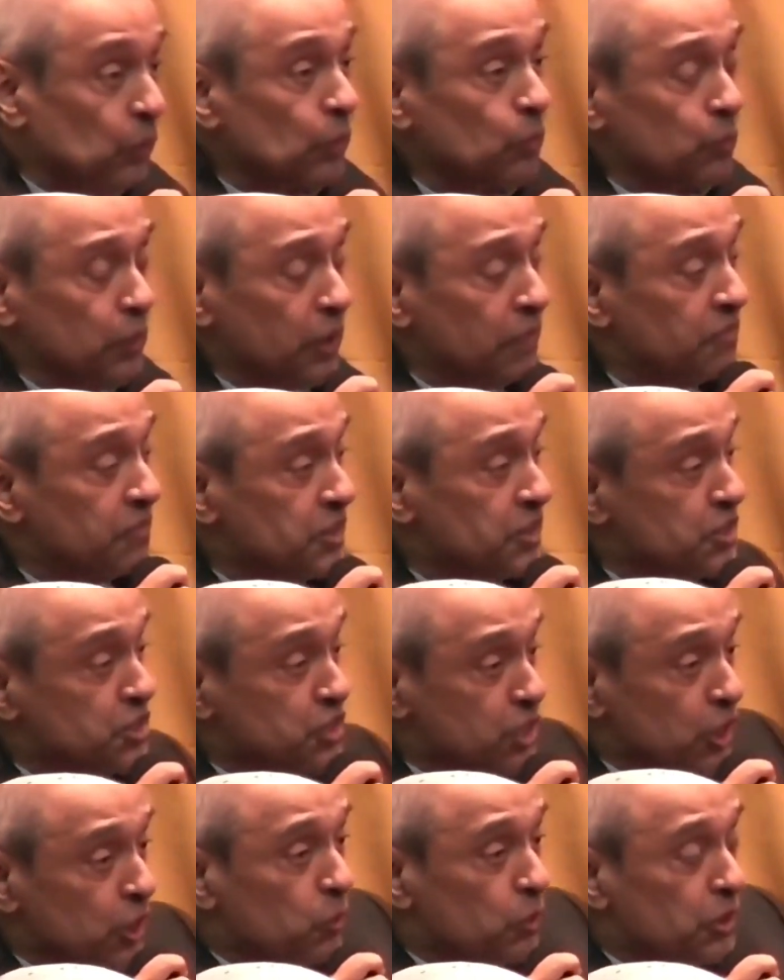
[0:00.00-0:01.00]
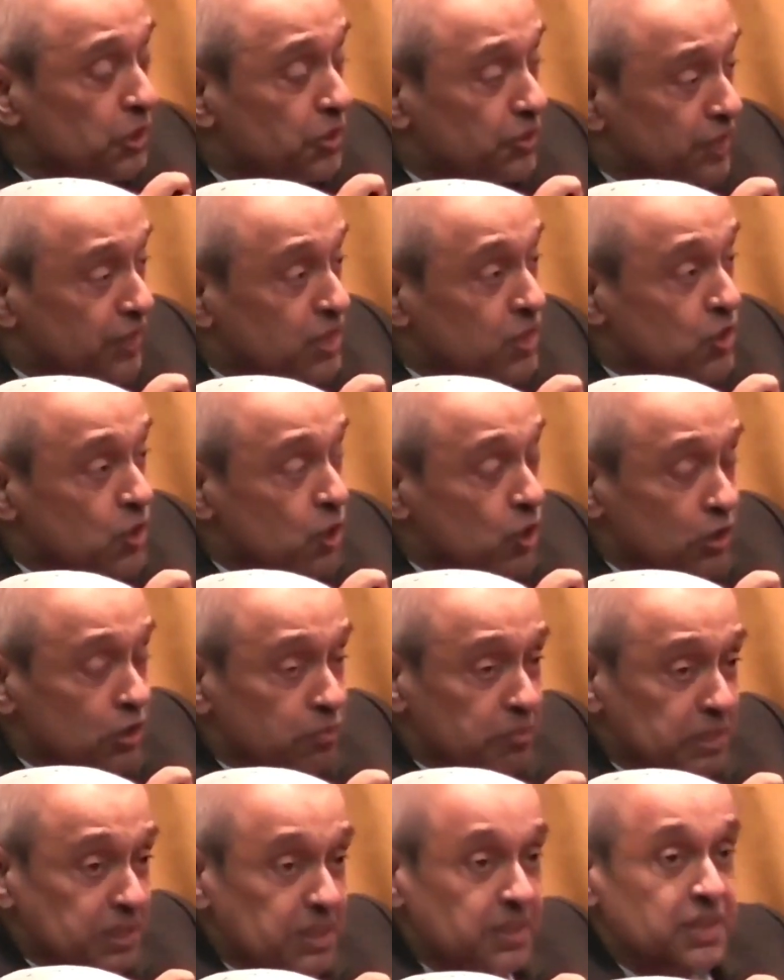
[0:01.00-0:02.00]
We have to distinguish that sort of
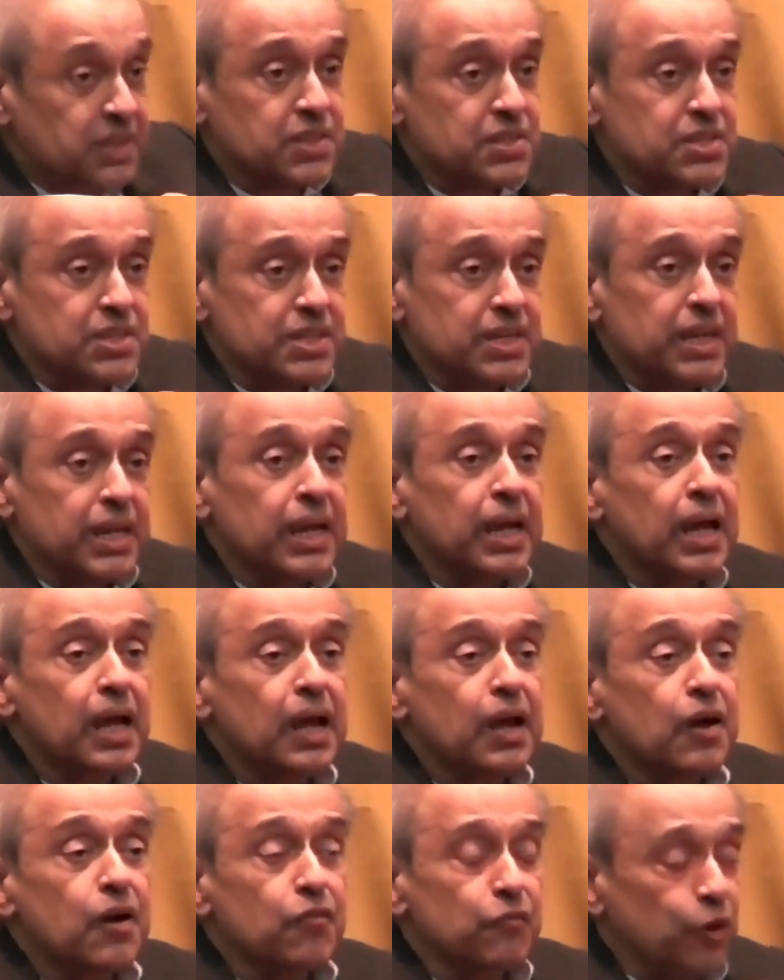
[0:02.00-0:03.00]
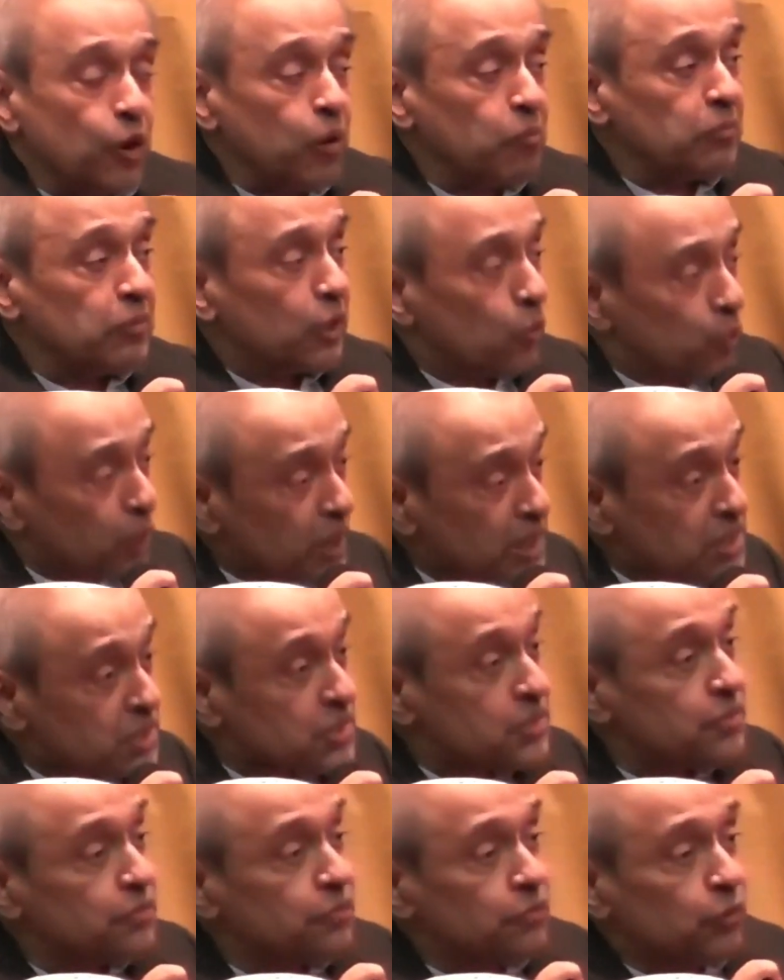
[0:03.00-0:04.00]
militancy from the
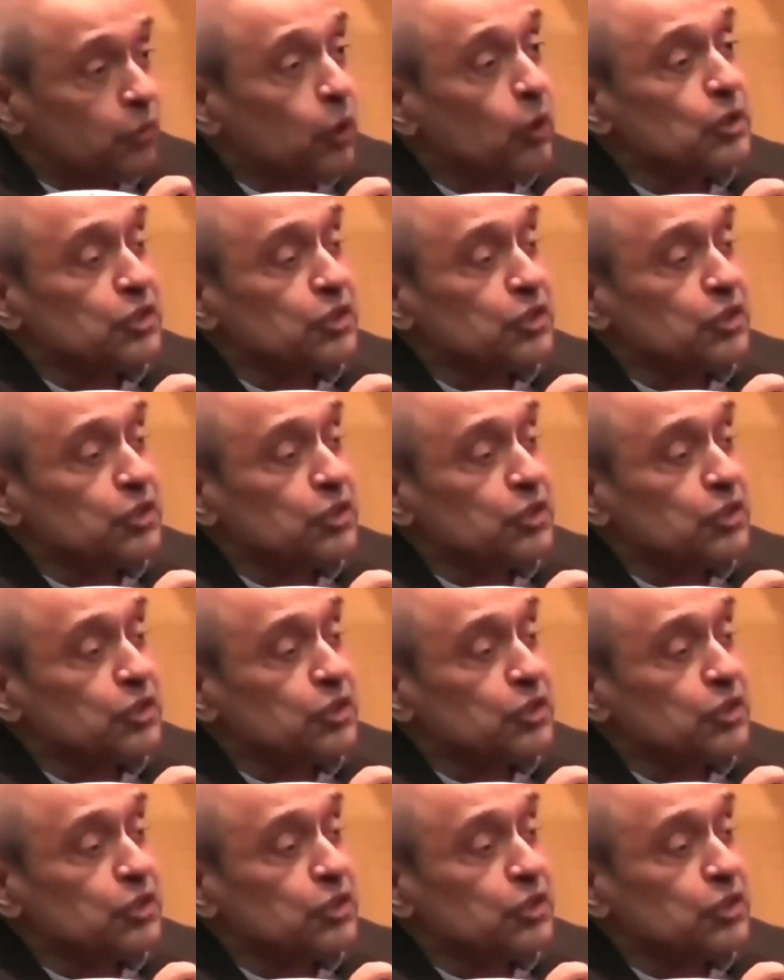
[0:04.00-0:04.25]
quest for